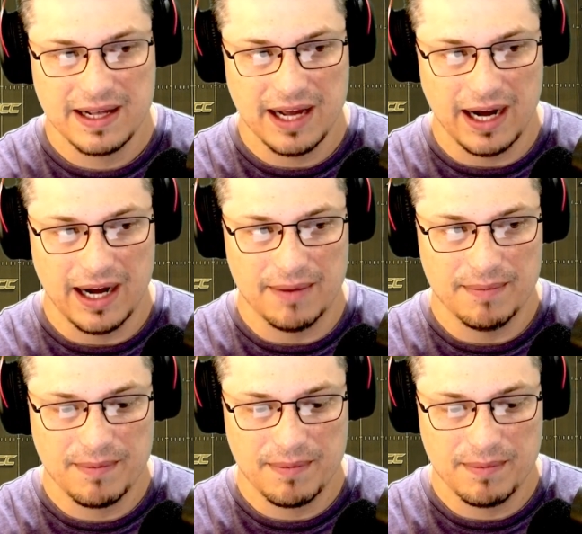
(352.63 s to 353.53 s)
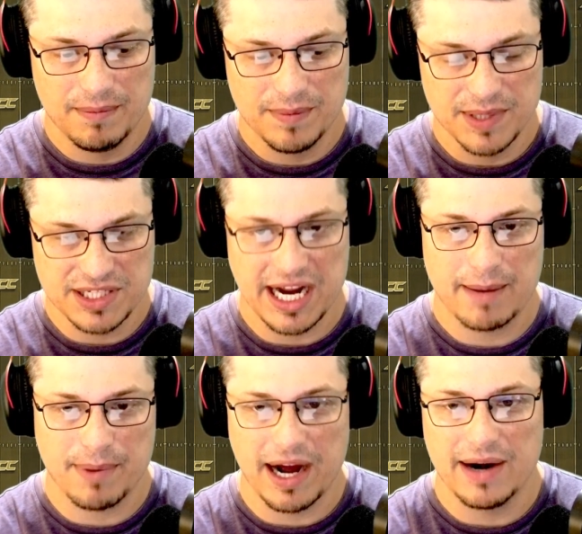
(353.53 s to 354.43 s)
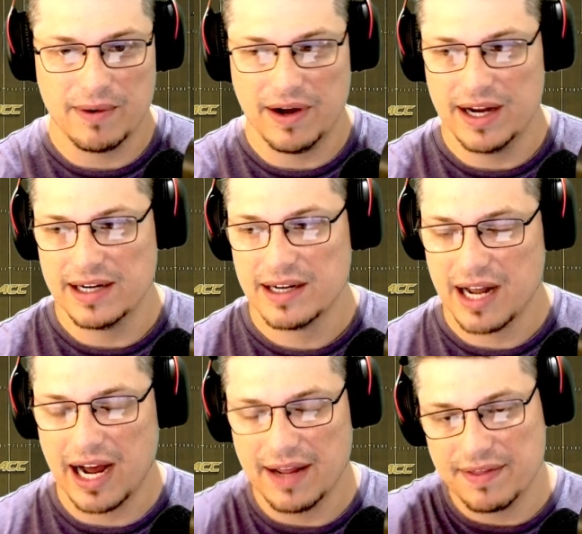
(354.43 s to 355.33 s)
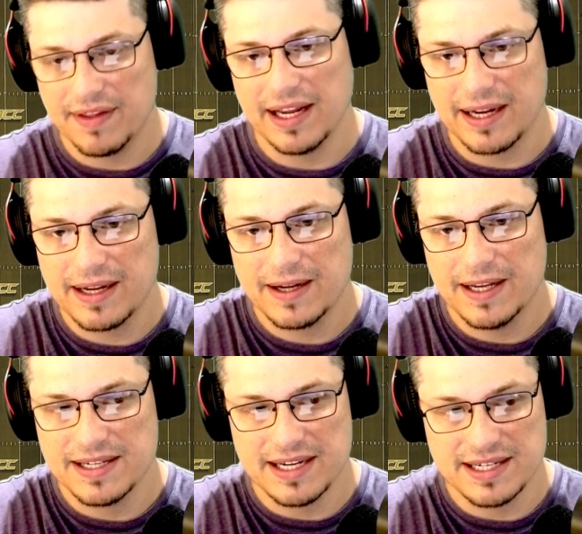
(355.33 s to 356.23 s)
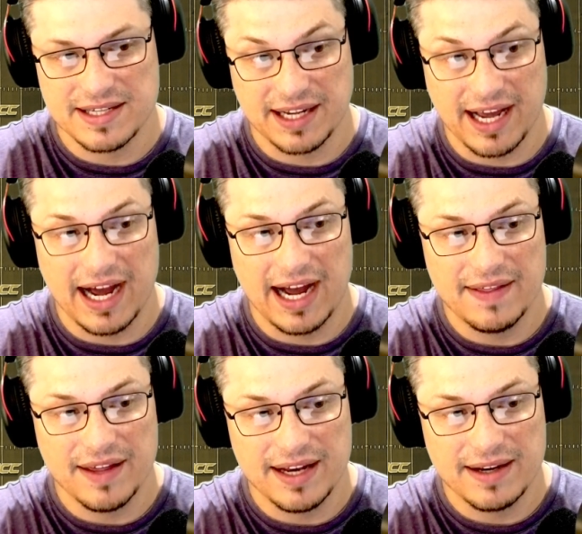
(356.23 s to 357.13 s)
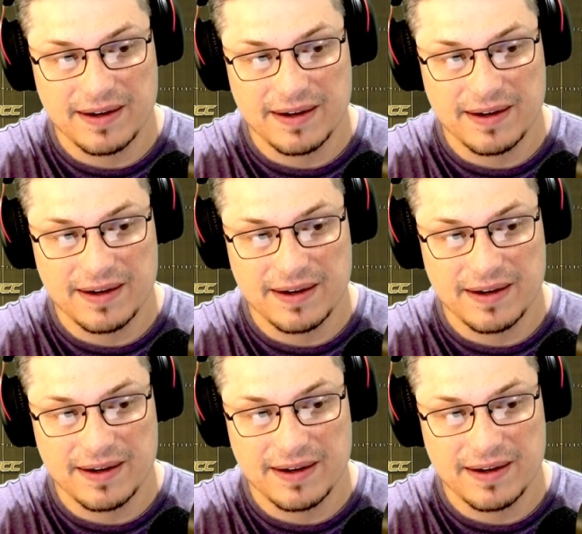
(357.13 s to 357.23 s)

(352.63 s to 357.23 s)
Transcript: But Zach Pyron, I think, is the guy that,